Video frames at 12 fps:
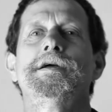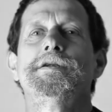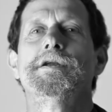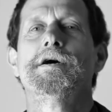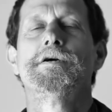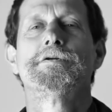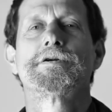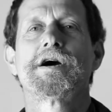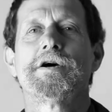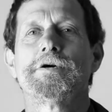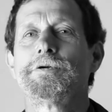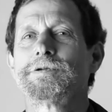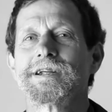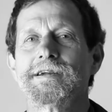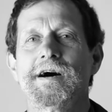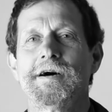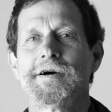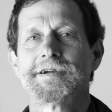No cold and
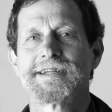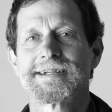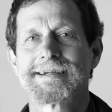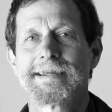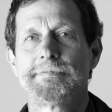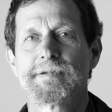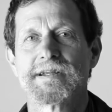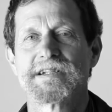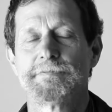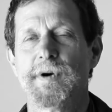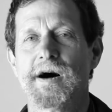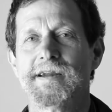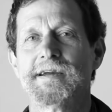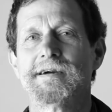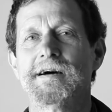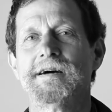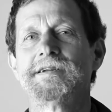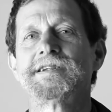hard sleepless
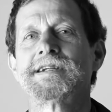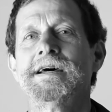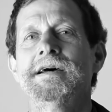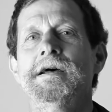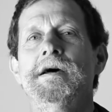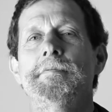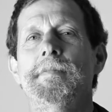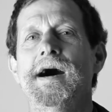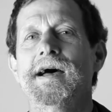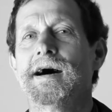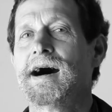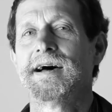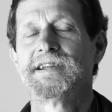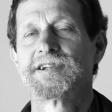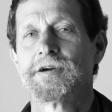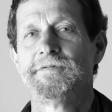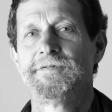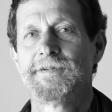bodyguards. My eyes
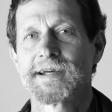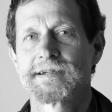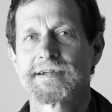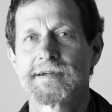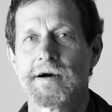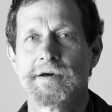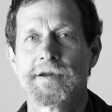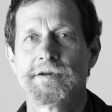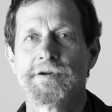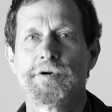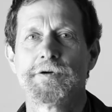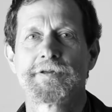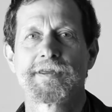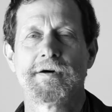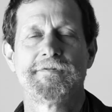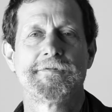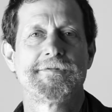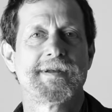are fixed on a north
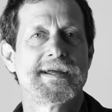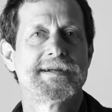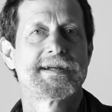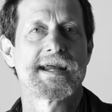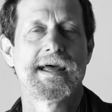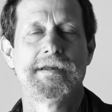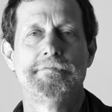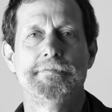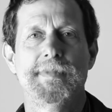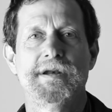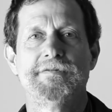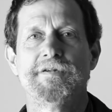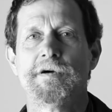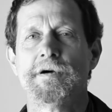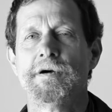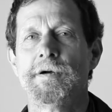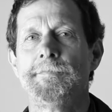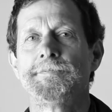of flint and mineral.
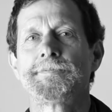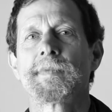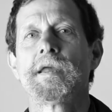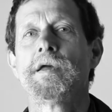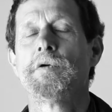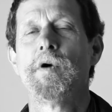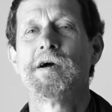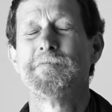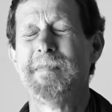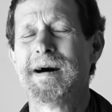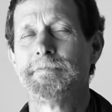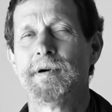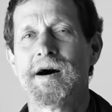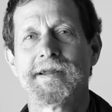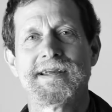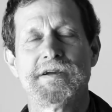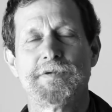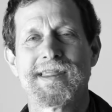Where my
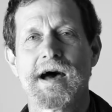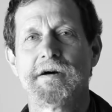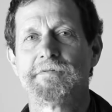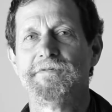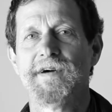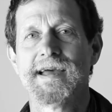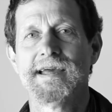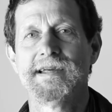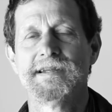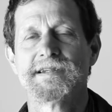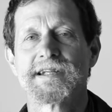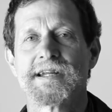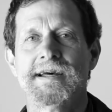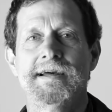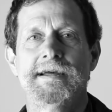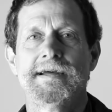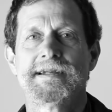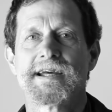body without veins
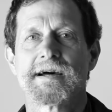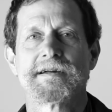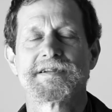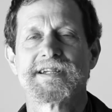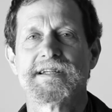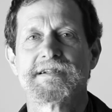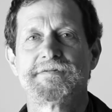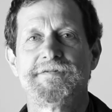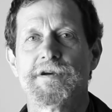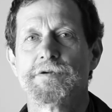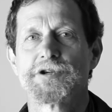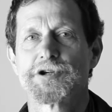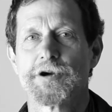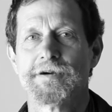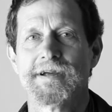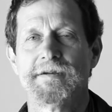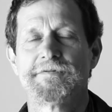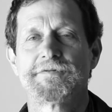tells its
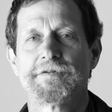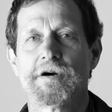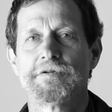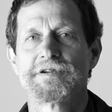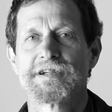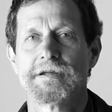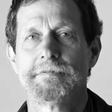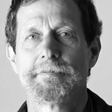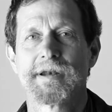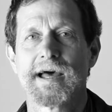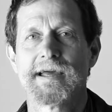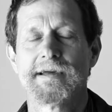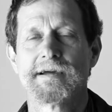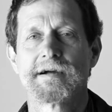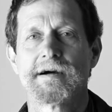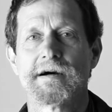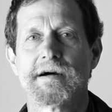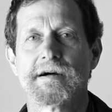future in frozen playing
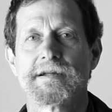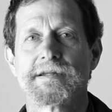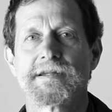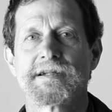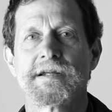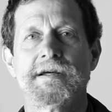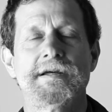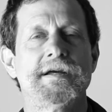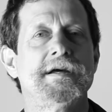cards.